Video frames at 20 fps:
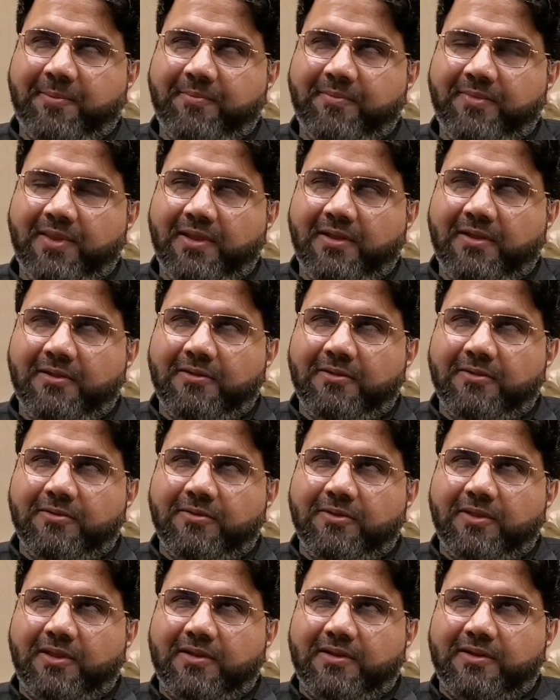him,
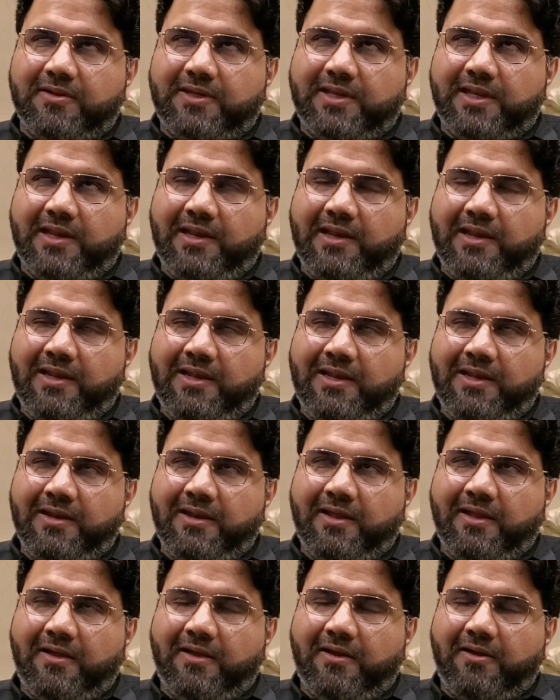
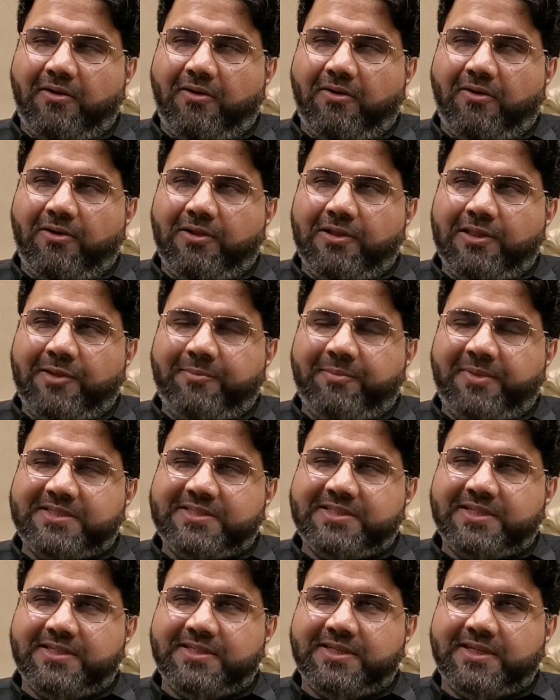till all the
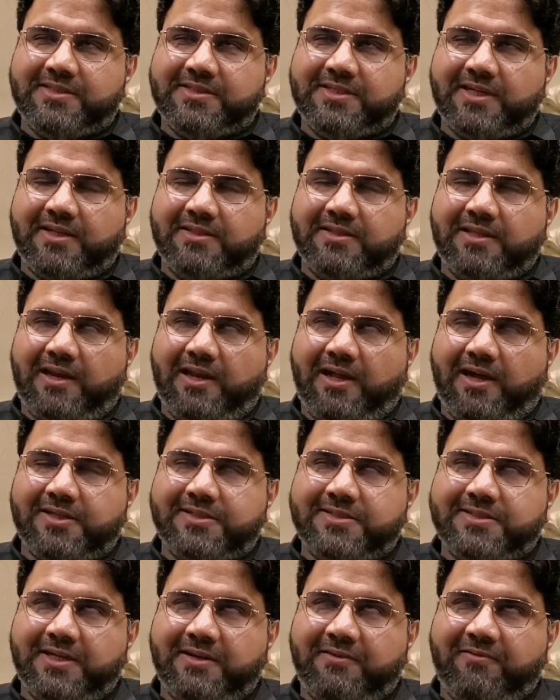messengers, and the
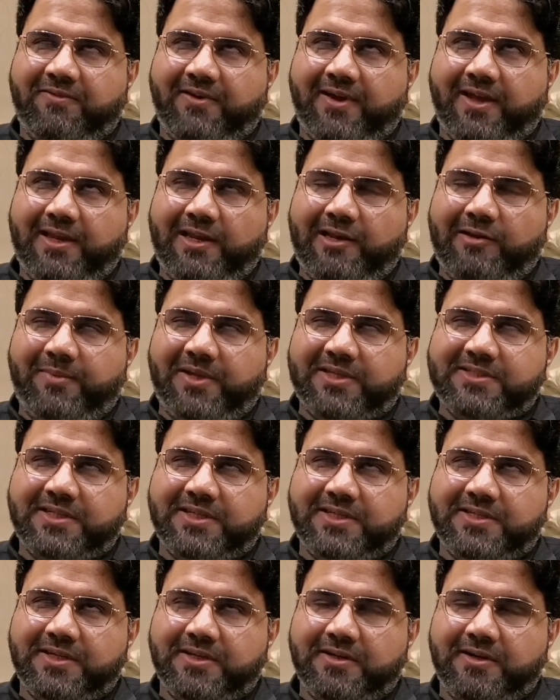last and final
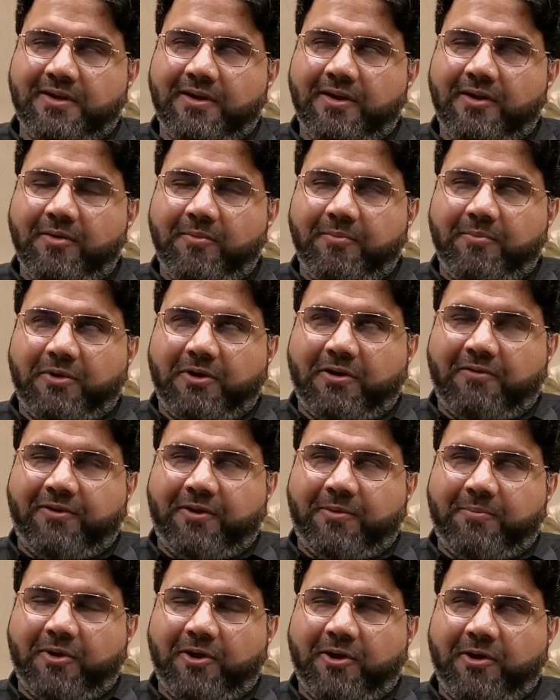messenger,
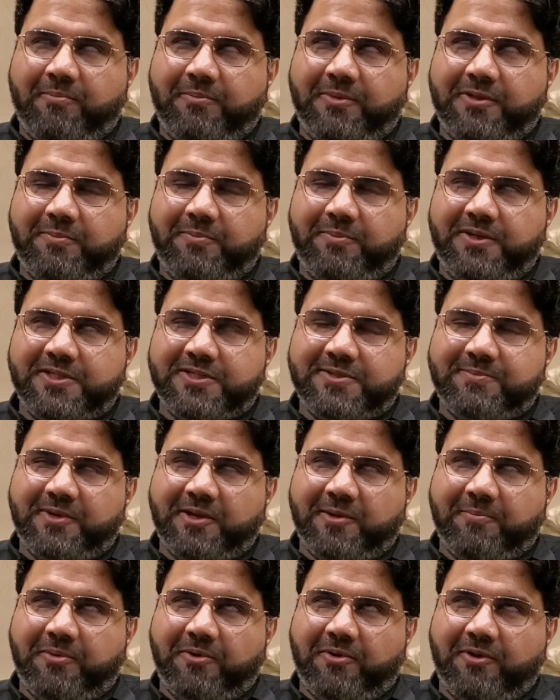Prophet Muhammad, peace be
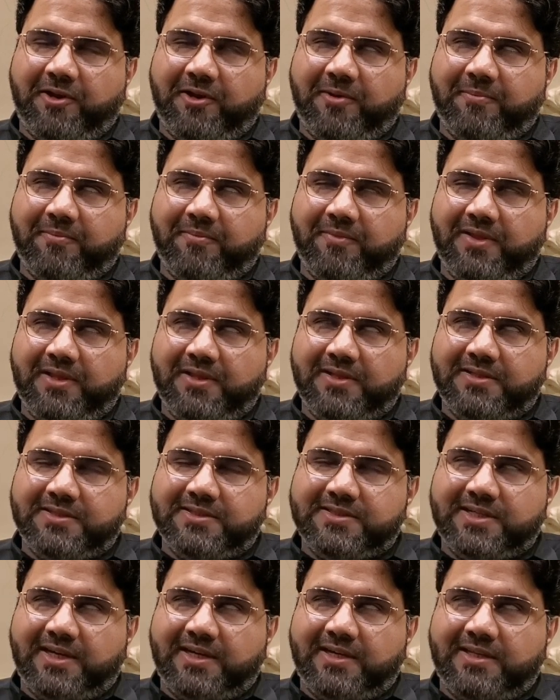upon him,
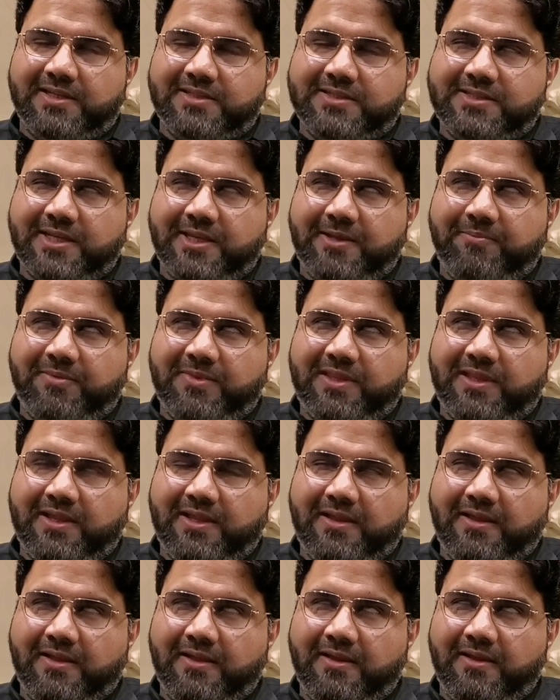said the same
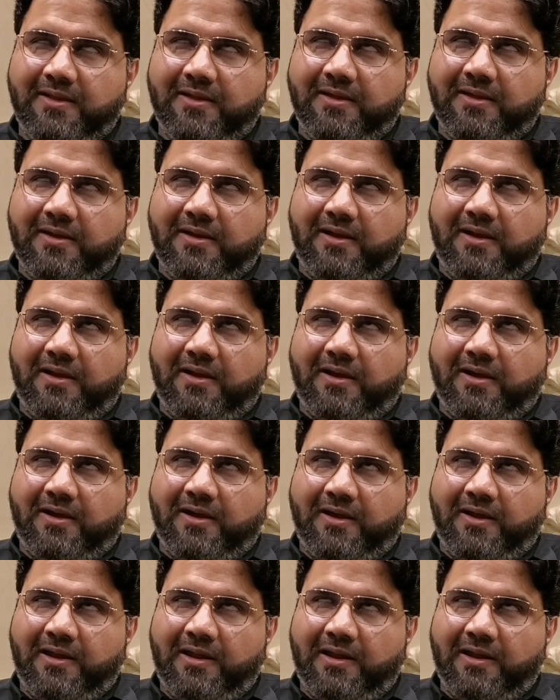thing.
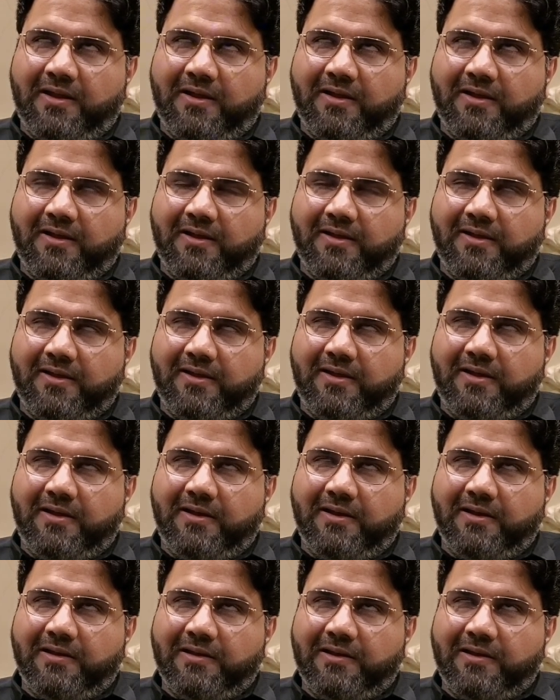La ilaha
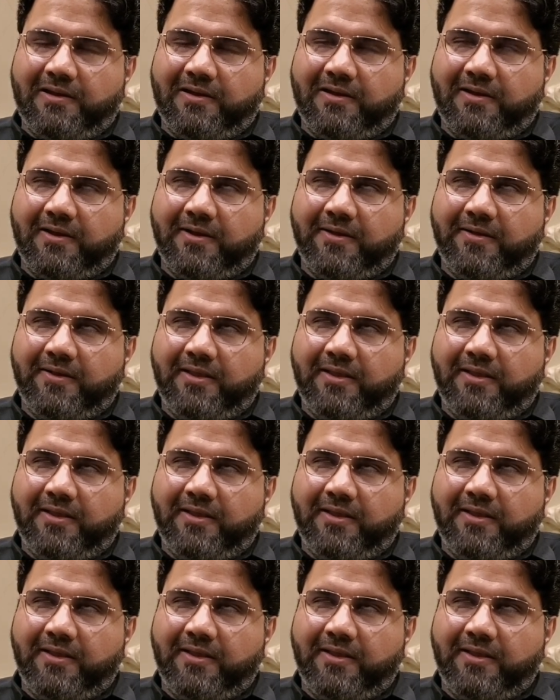illallah.